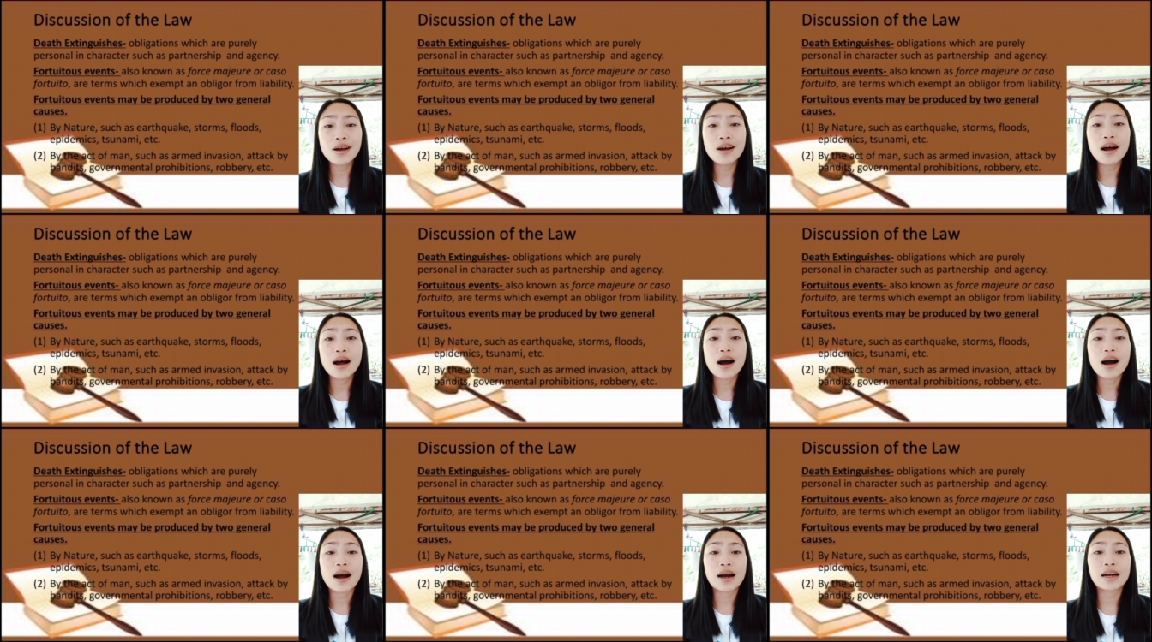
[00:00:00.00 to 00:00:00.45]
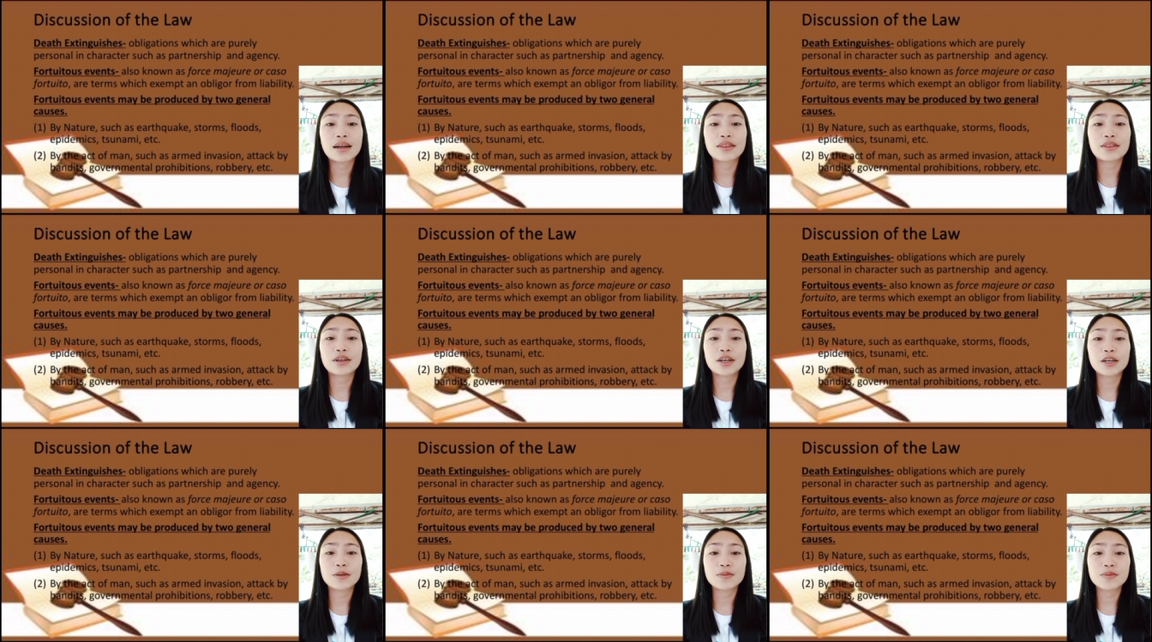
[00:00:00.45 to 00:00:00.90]
are
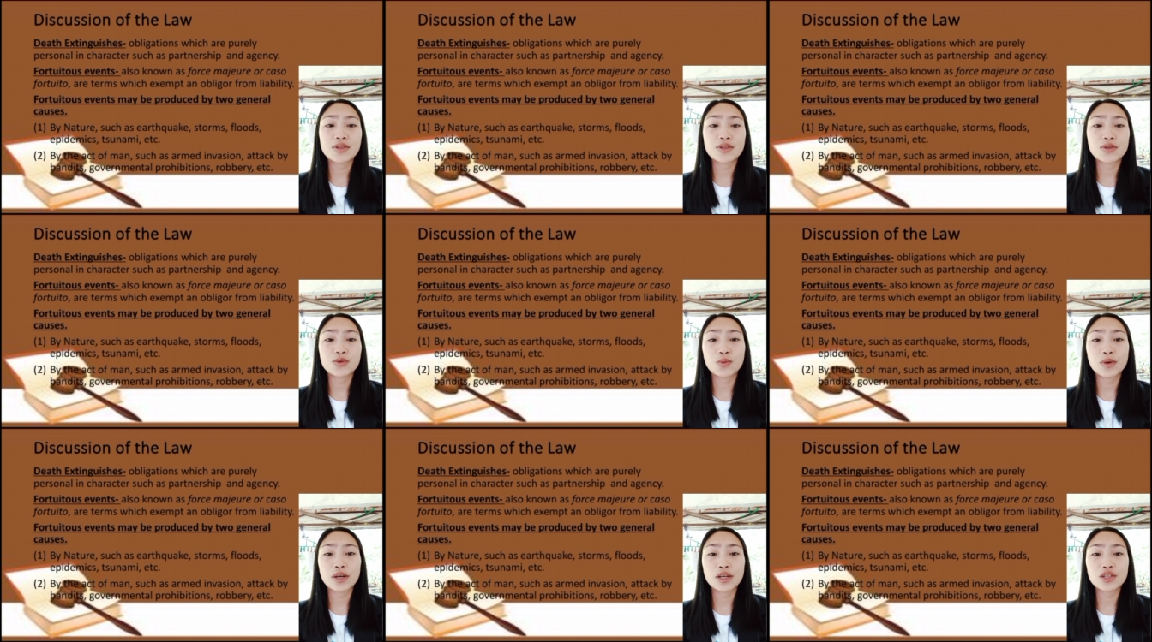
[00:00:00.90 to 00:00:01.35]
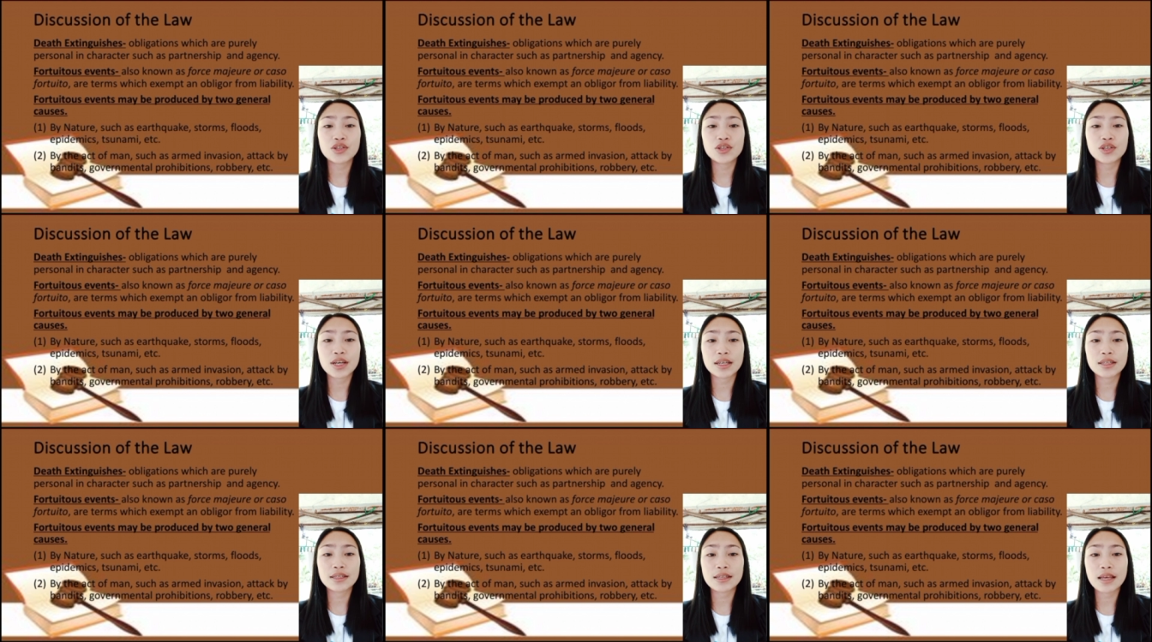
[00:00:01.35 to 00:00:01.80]
terms which
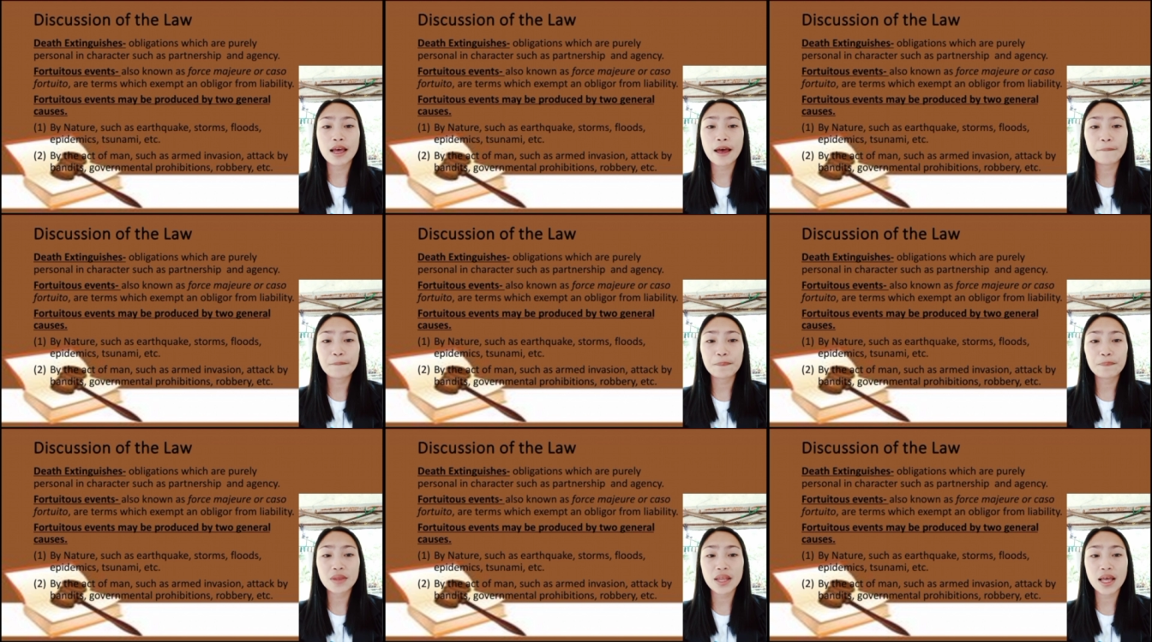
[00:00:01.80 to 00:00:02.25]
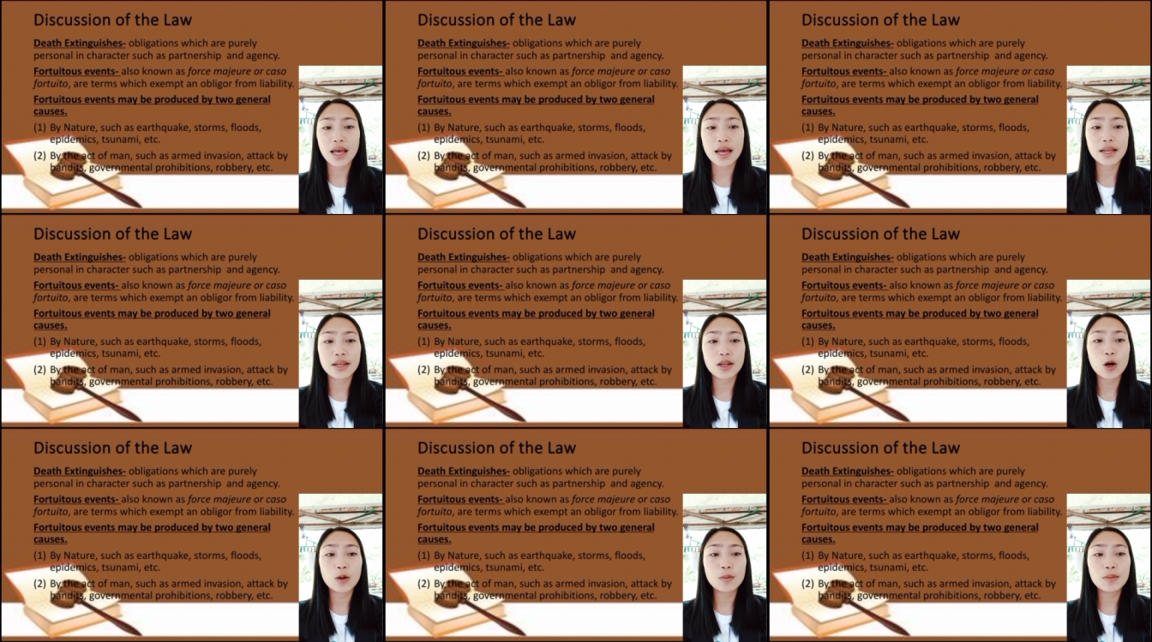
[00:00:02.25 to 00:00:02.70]
exempt an
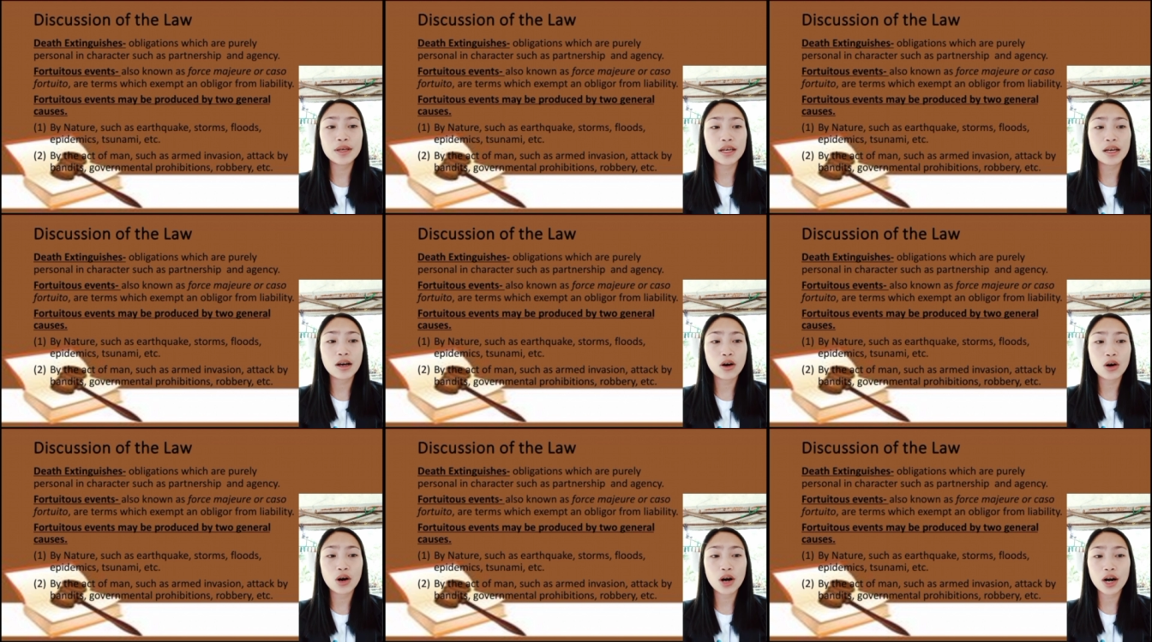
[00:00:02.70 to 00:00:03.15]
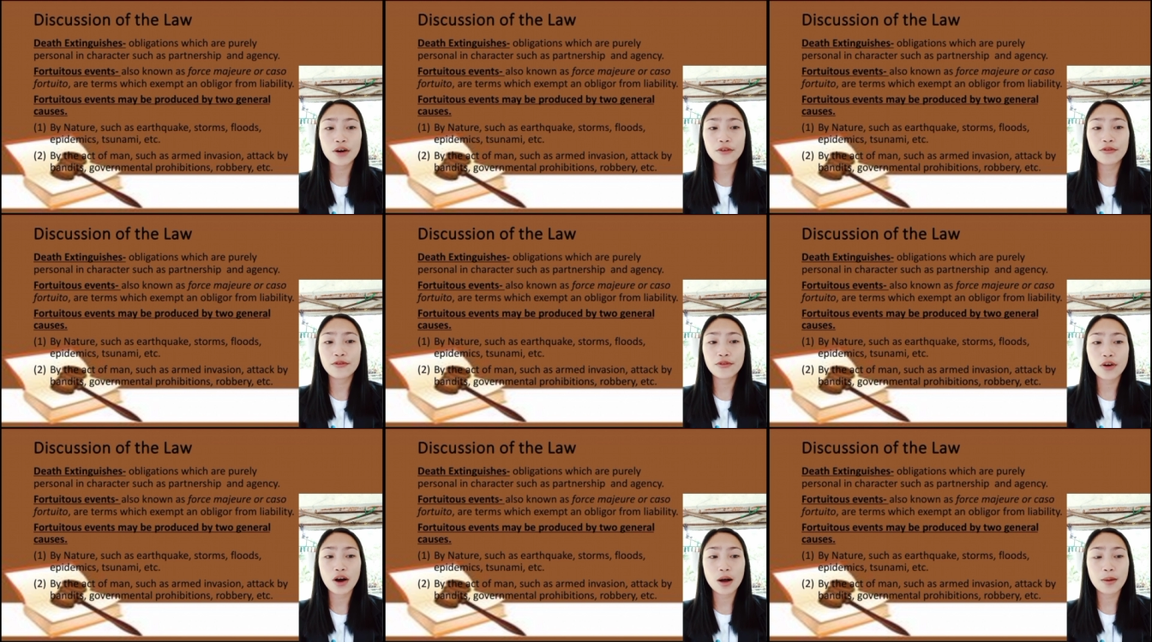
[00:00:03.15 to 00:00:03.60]
obligor
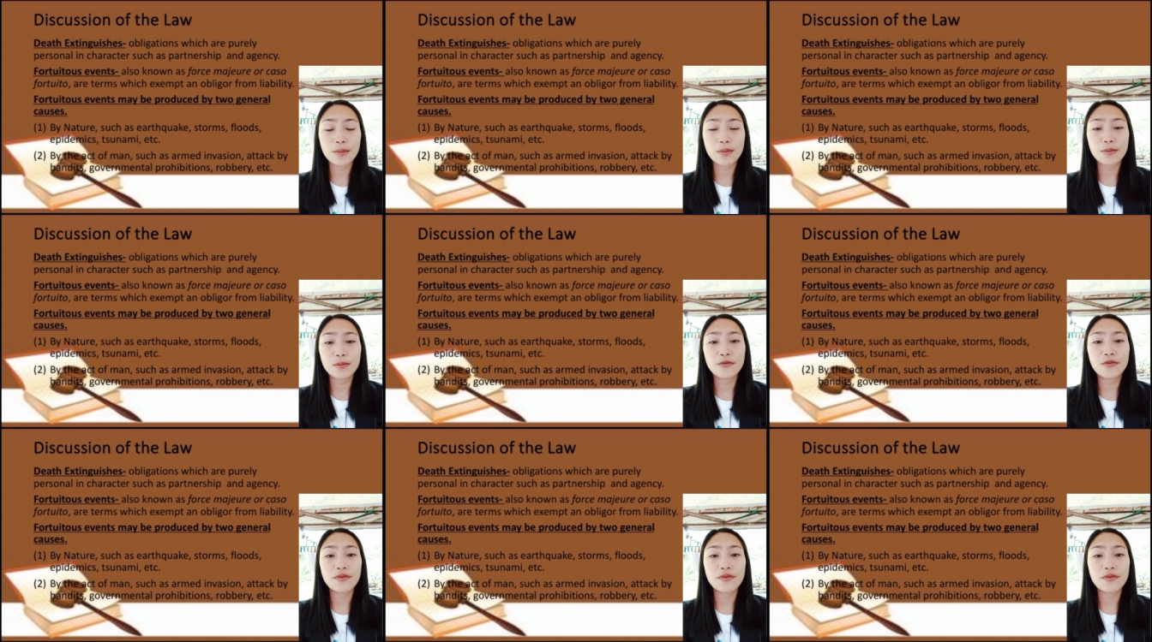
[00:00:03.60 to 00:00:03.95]
from